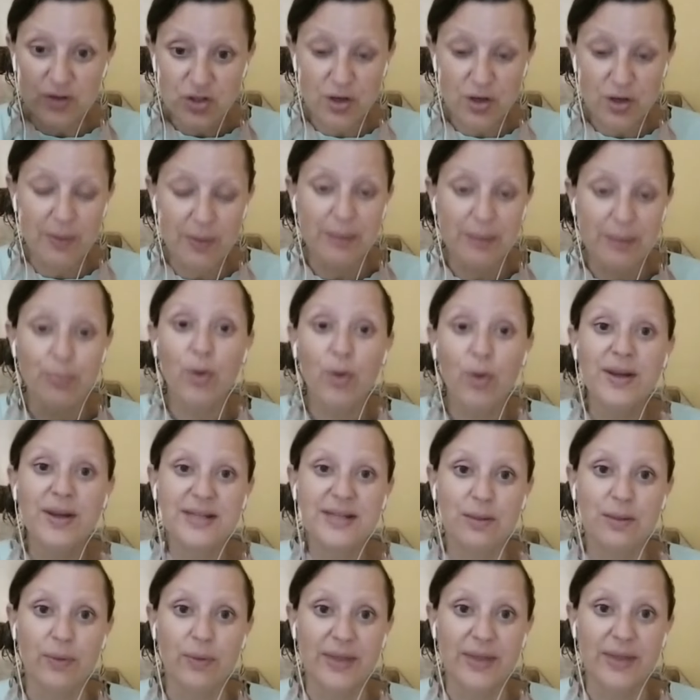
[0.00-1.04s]
pointing
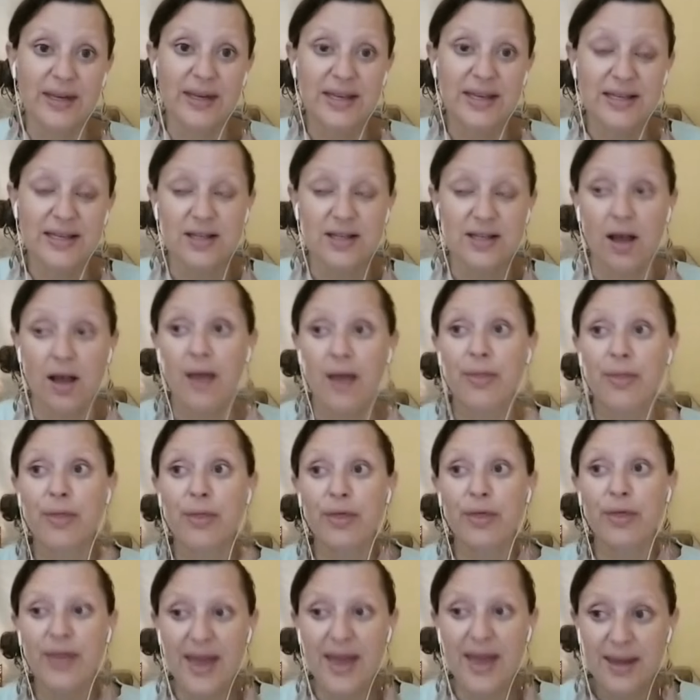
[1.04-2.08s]
what their needs are, and
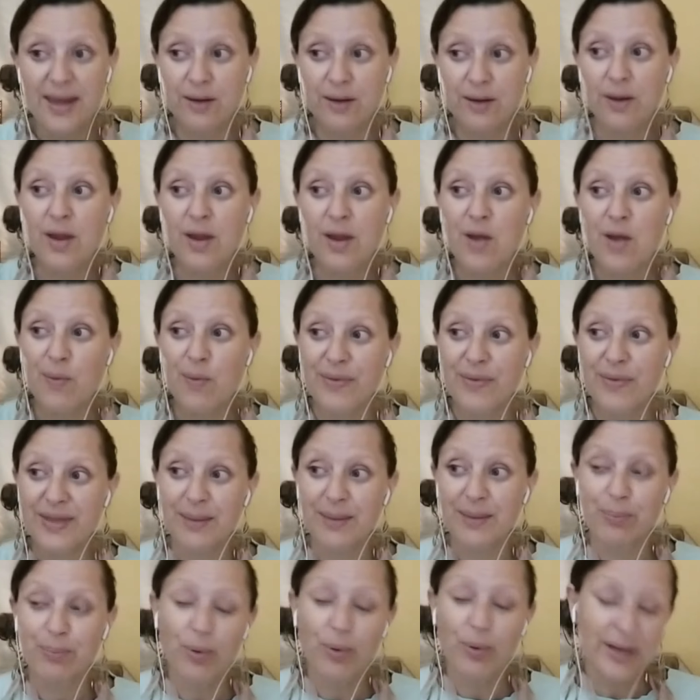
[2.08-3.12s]
then when they
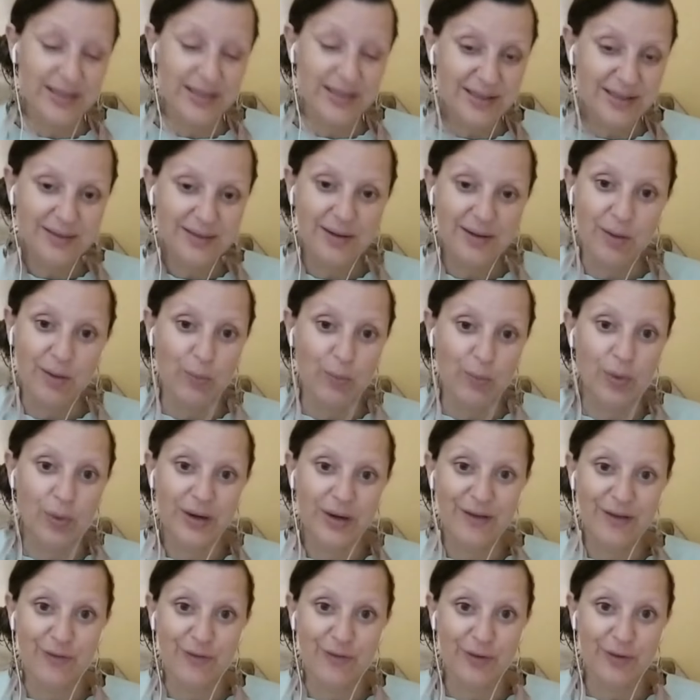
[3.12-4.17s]
point at
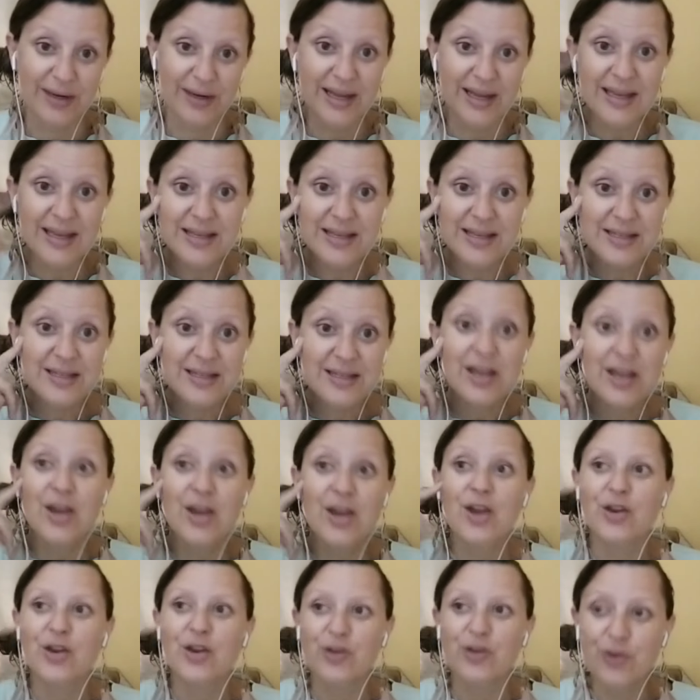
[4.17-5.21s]
whatever it is,
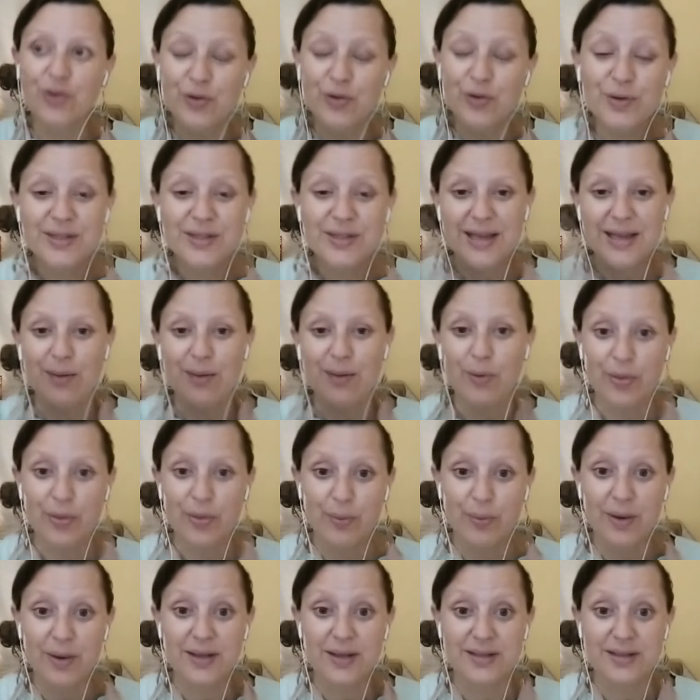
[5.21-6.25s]
you say what the
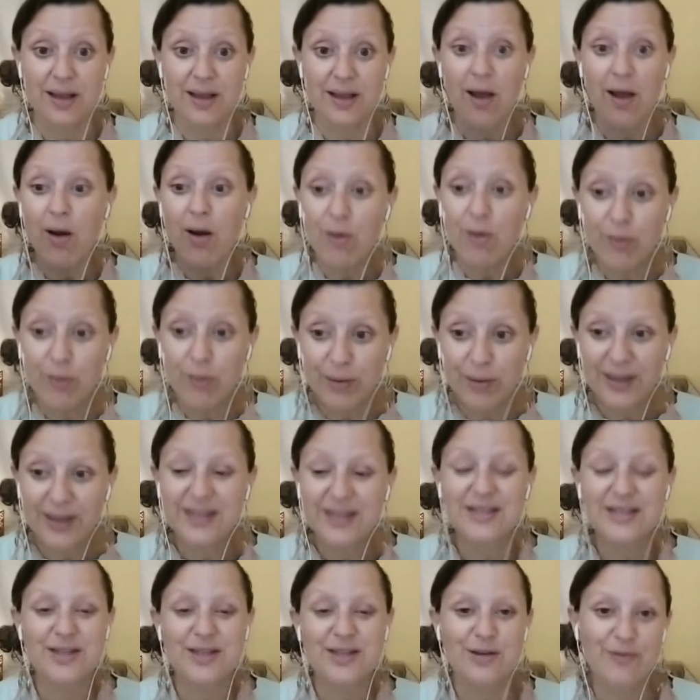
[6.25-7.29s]
words are. Oh, I can
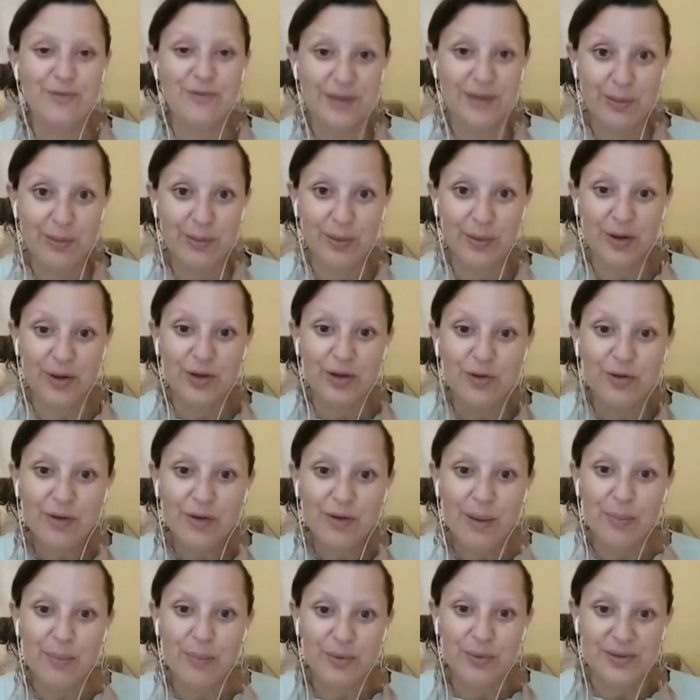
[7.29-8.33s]
see you really want the
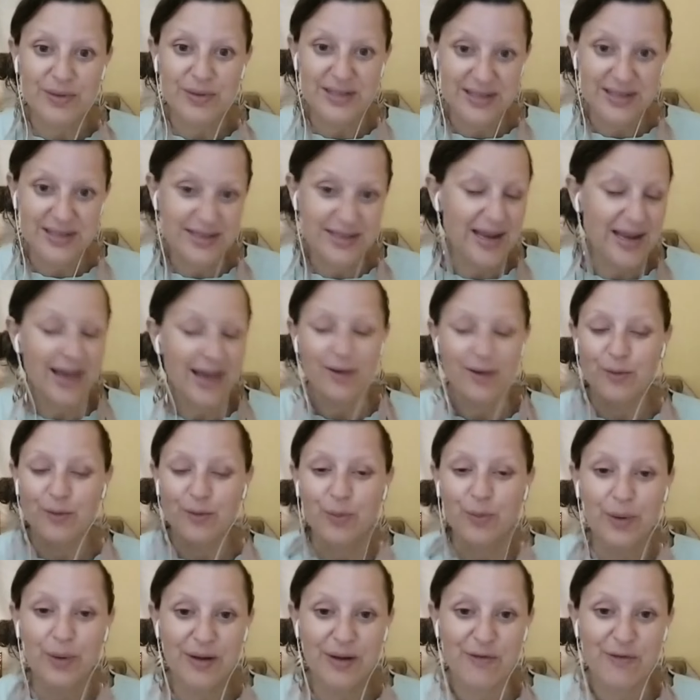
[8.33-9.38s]
cucumber as a snack, or
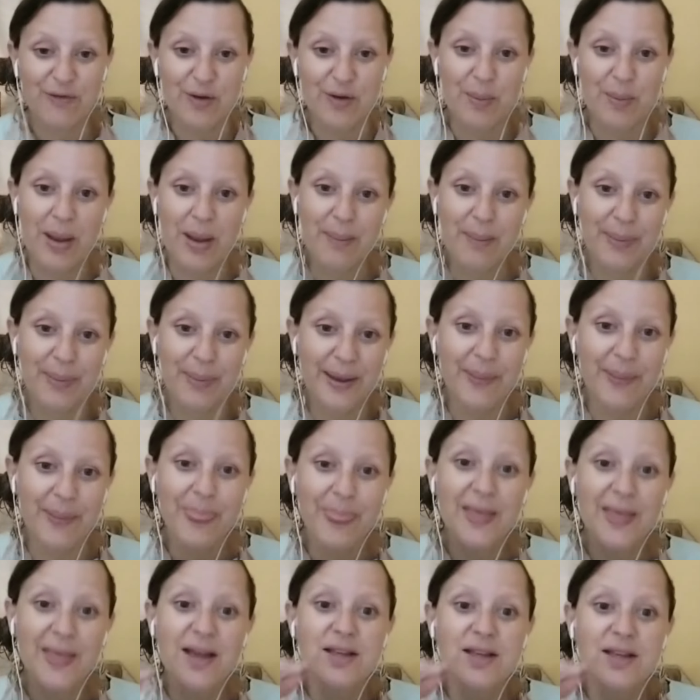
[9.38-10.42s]
whatever it might be.
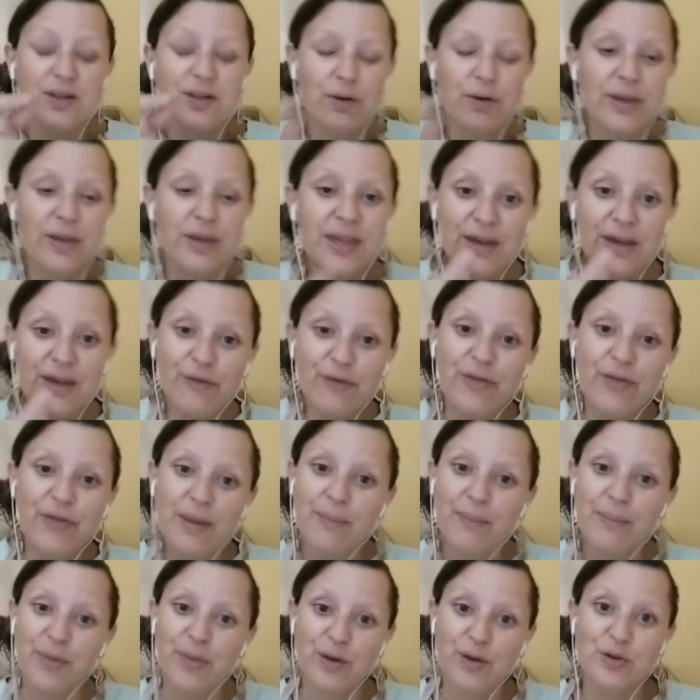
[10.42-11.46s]
So give them
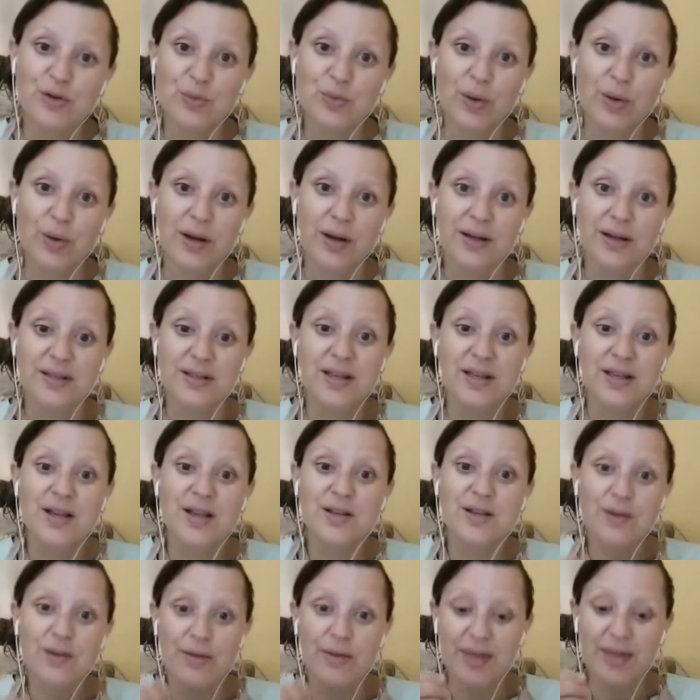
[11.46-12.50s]
those words.
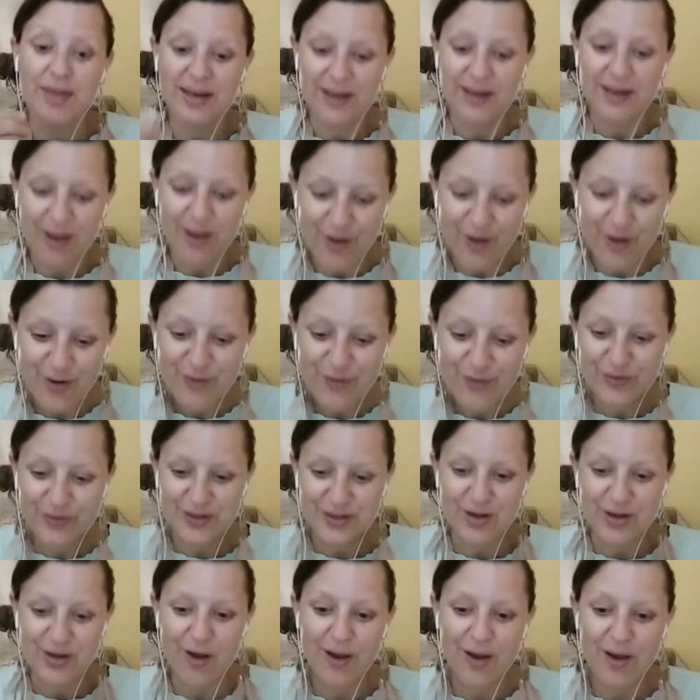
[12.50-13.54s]
So then over
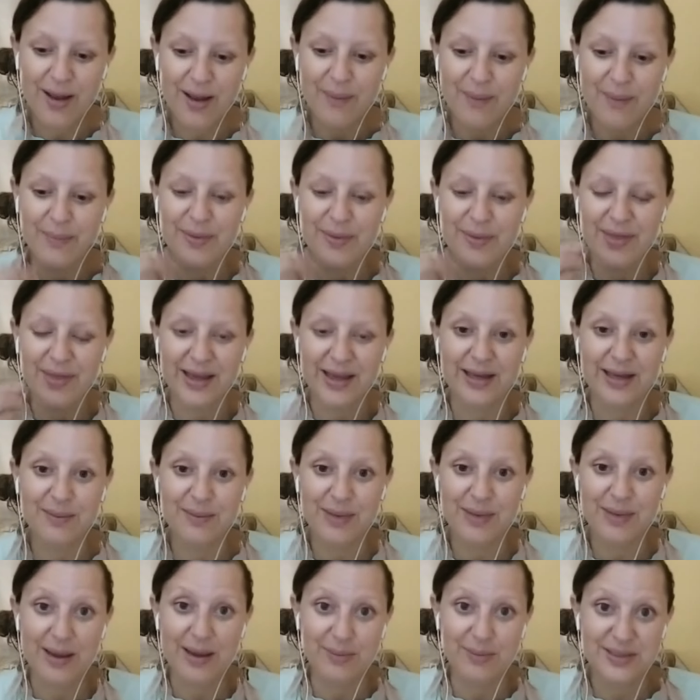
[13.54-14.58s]
time, they're going to be
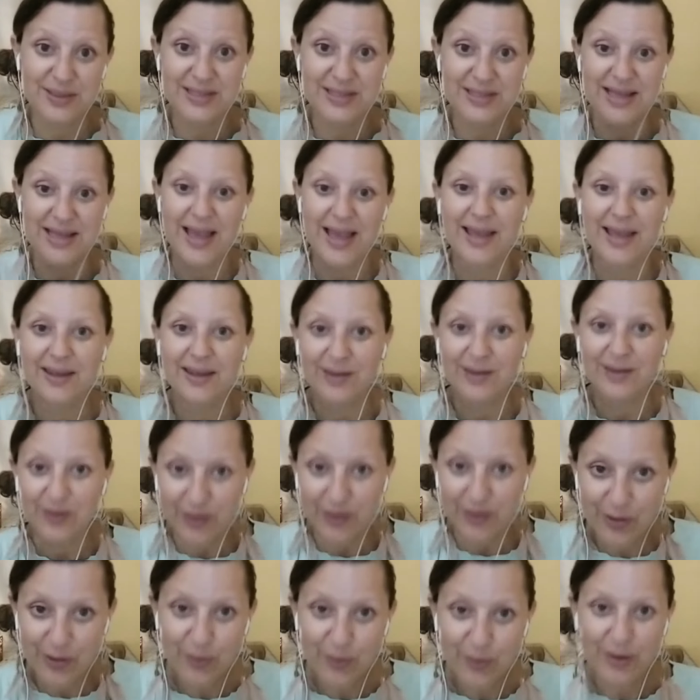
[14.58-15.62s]
able to say
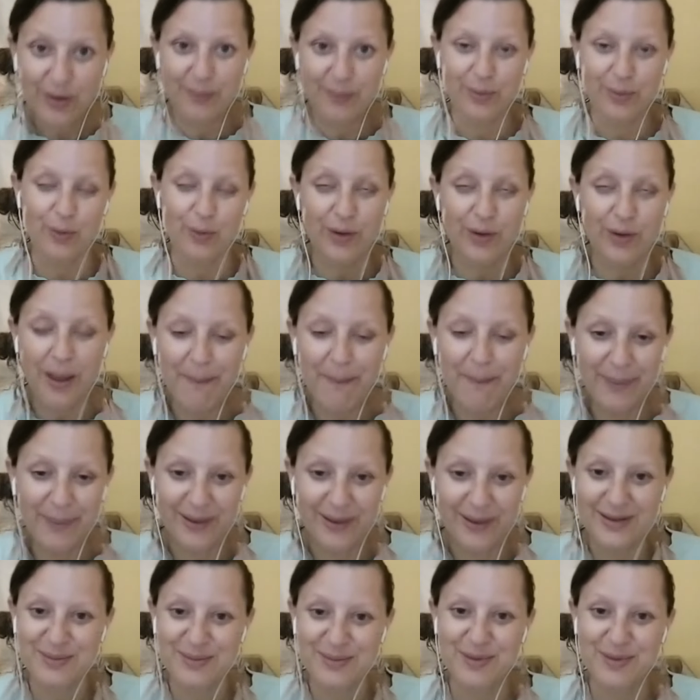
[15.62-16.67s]
cucumber or cumber,
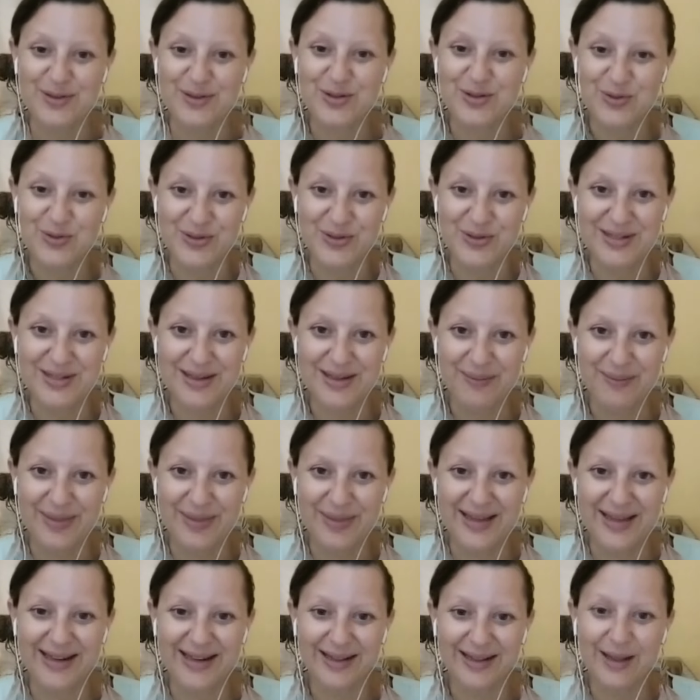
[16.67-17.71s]
as most children say when they're
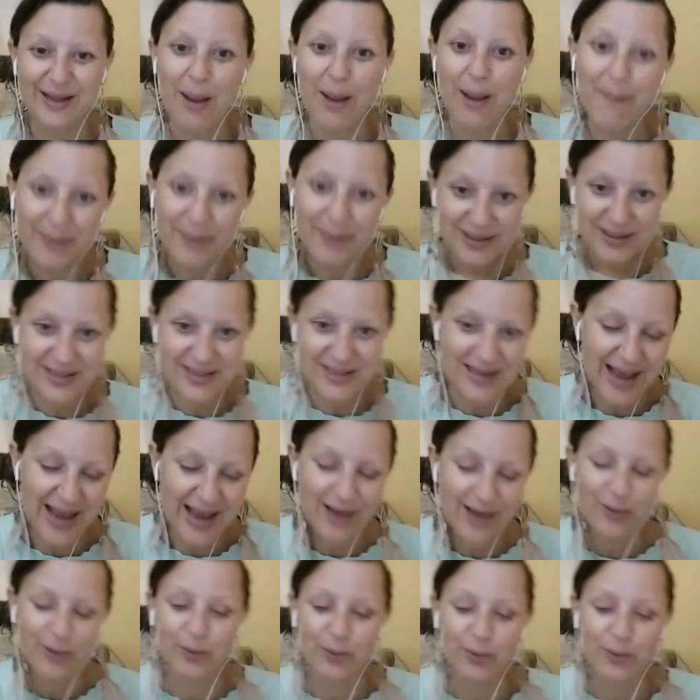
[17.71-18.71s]
little, cumber, snack or